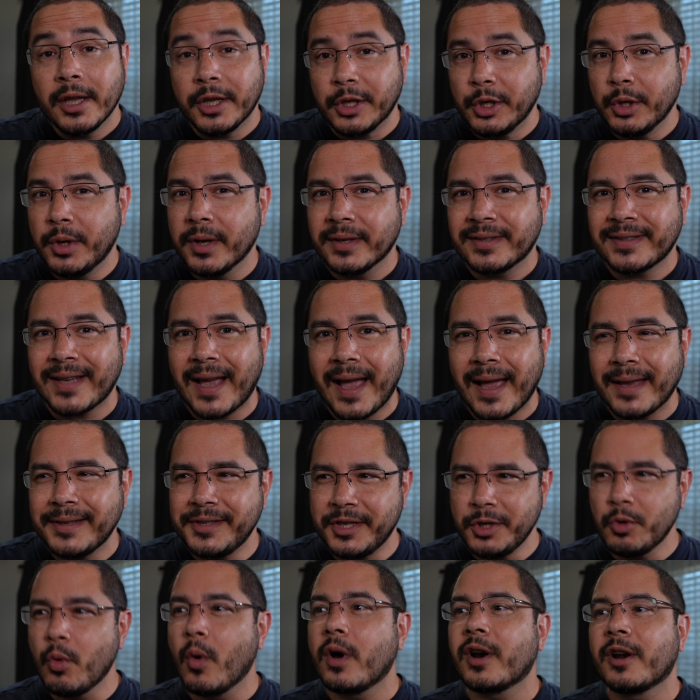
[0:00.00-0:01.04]
you decide
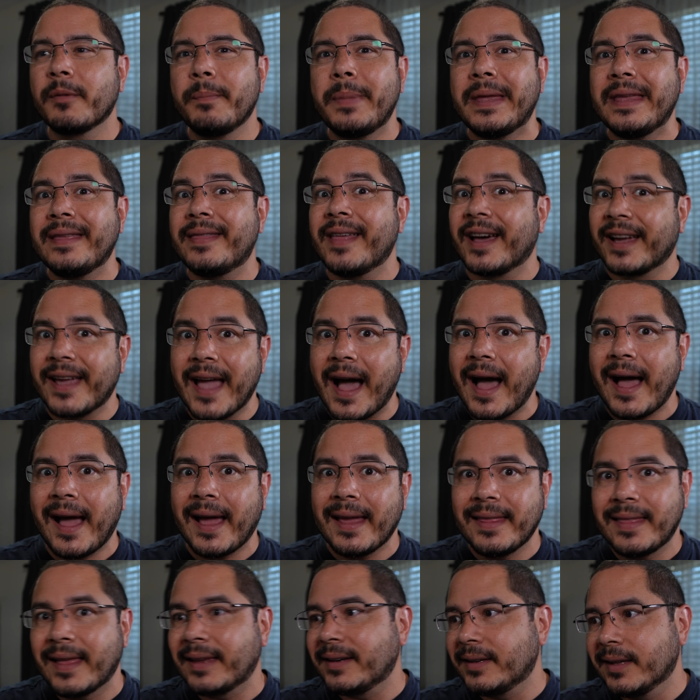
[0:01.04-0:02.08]
you want to be the
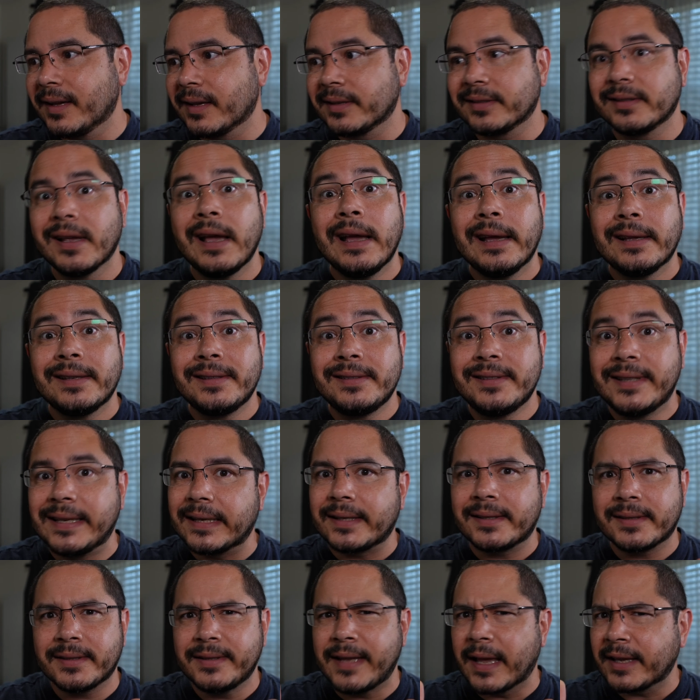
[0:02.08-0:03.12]
guy that does
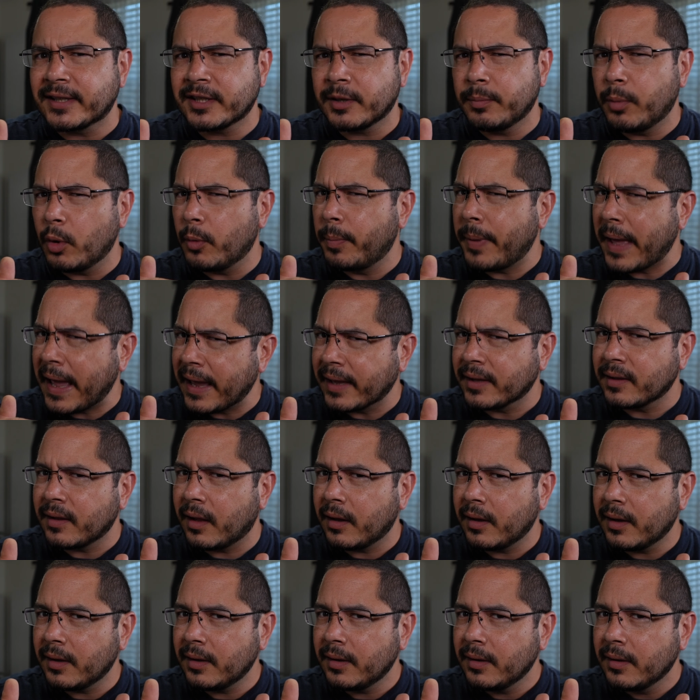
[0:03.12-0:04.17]
6 decibel pan
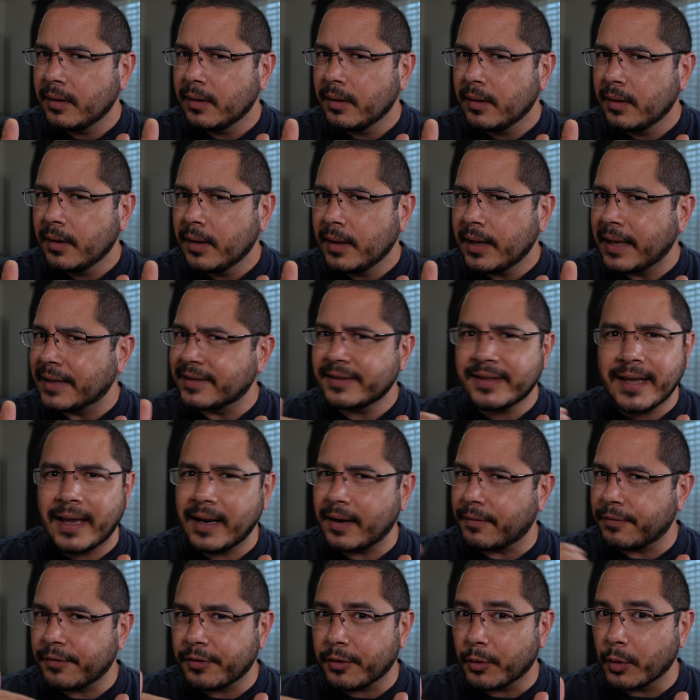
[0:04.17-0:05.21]
law instead
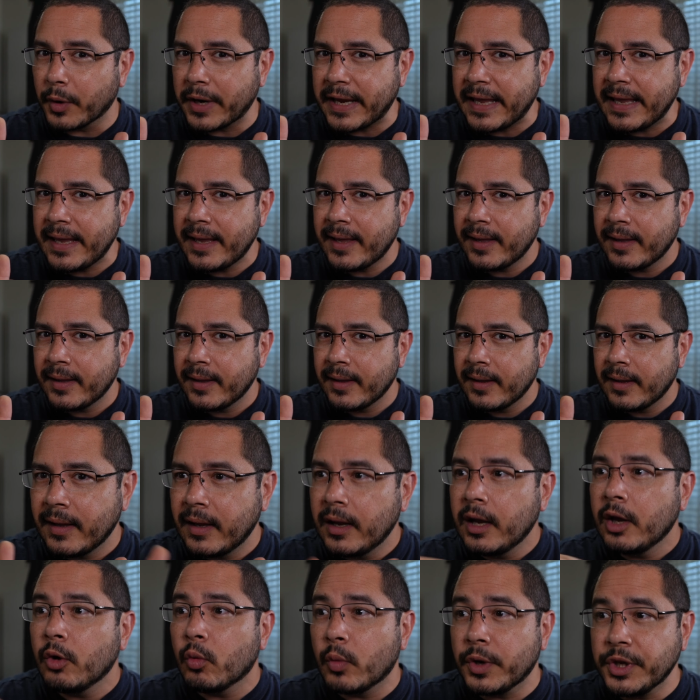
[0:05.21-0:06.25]
of 3,
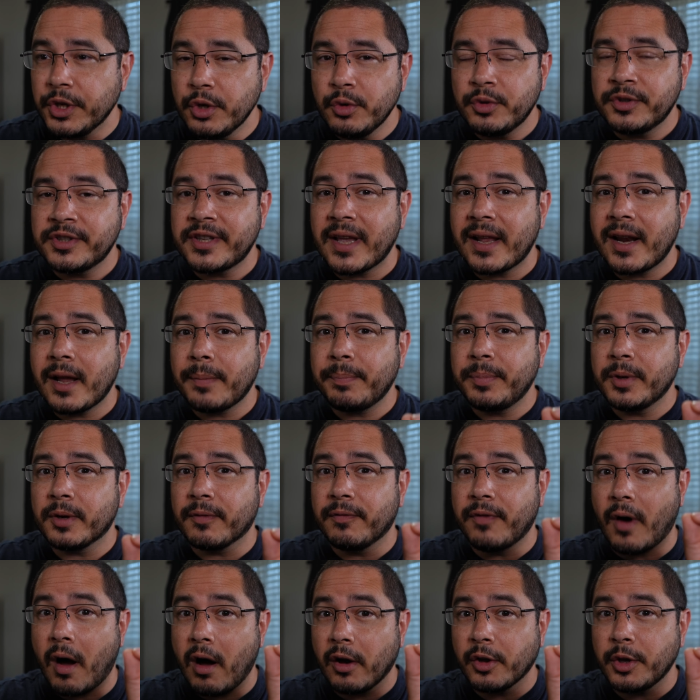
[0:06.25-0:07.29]
when you set up your
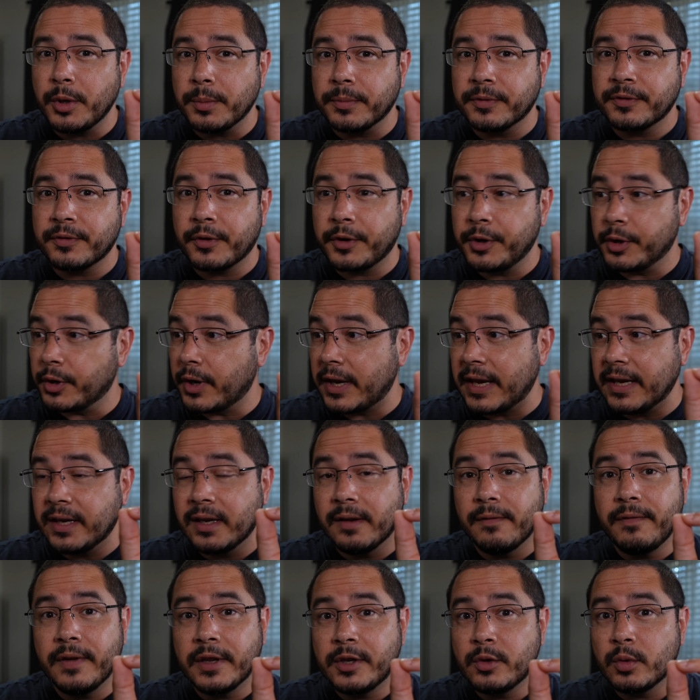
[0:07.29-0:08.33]
volumes for your
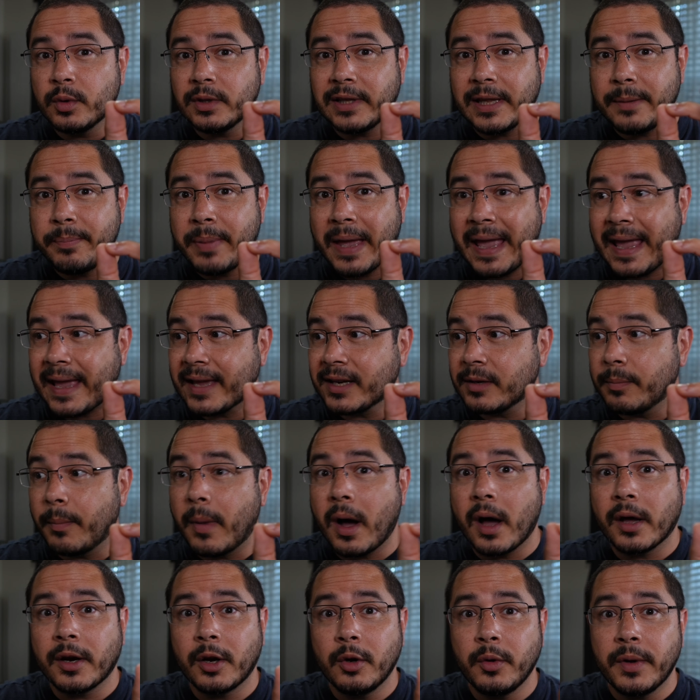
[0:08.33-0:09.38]
individually panned
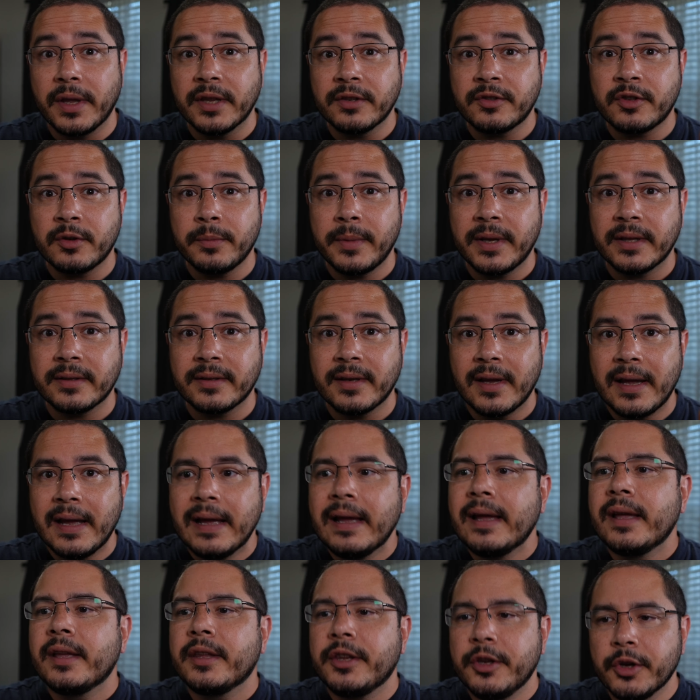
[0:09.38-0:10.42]
mono instruments,
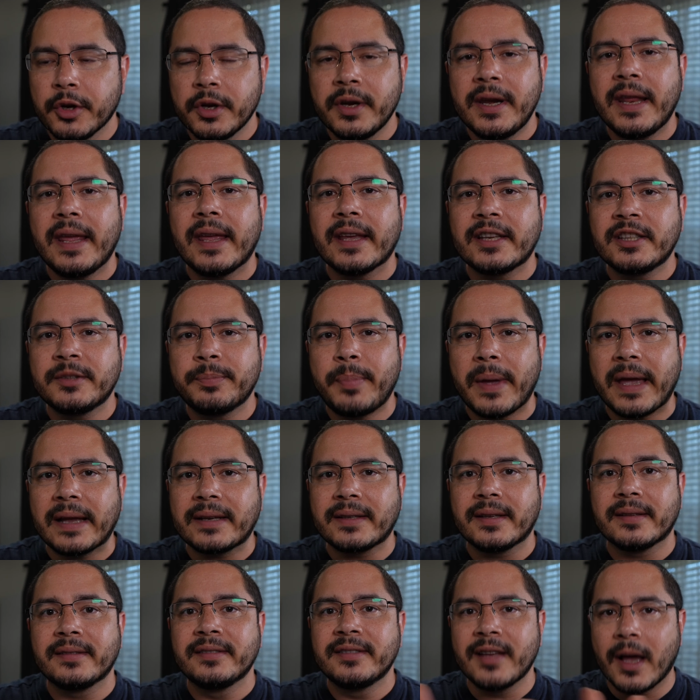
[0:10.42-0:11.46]
you're going to expect
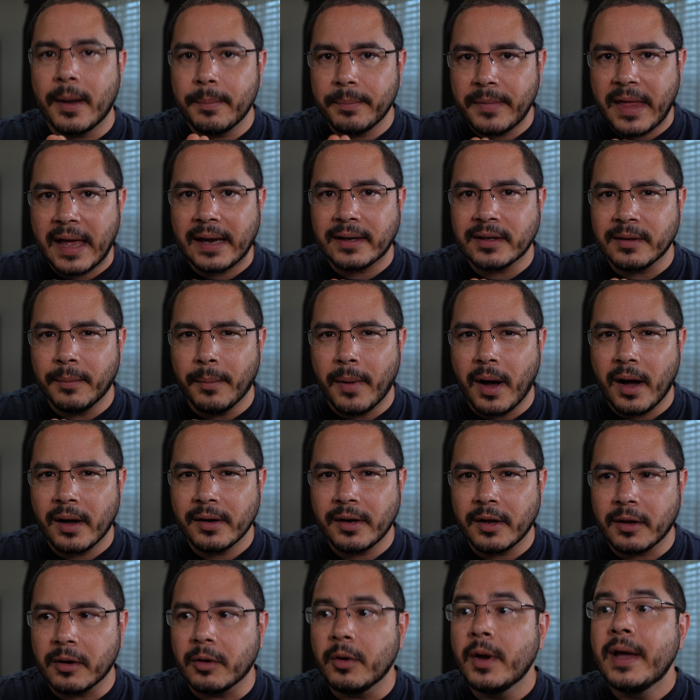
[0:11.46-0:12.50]
to sum that to
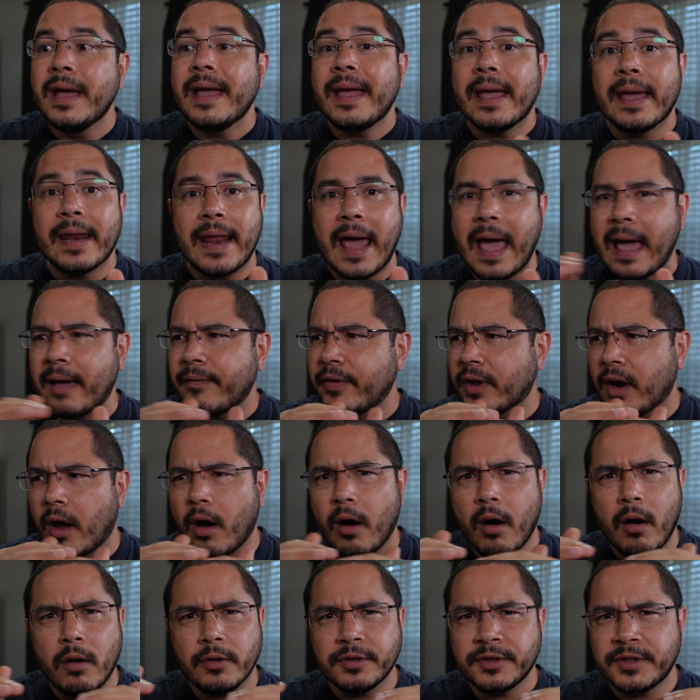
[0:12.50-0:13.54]
mono and have it
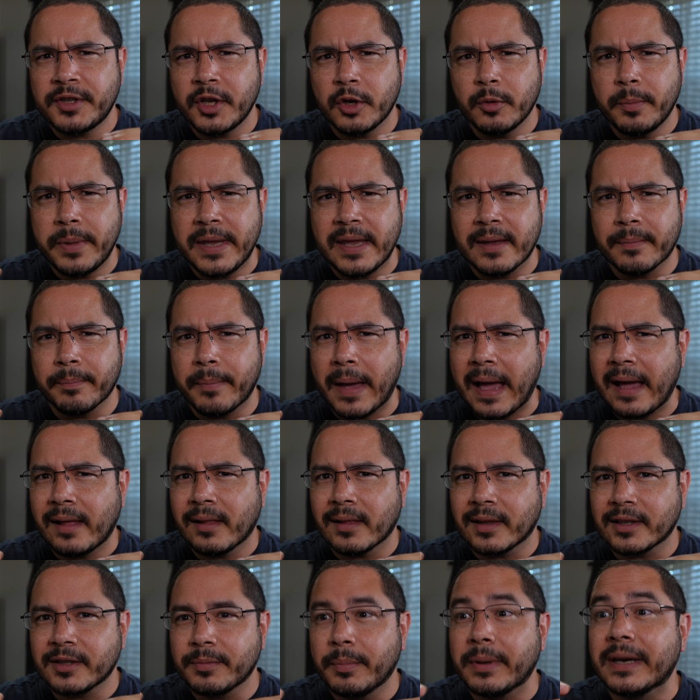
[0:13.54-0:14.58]
all still be in
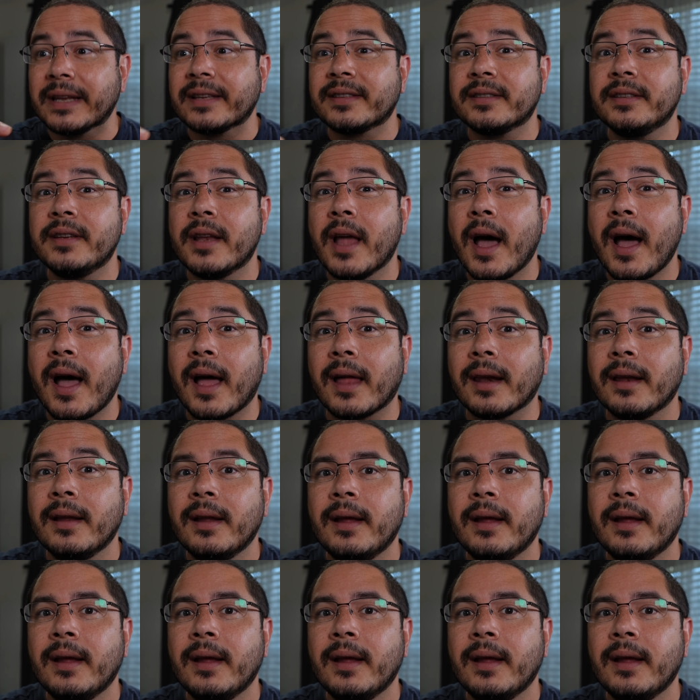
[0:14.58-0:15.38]
balance, but it's not,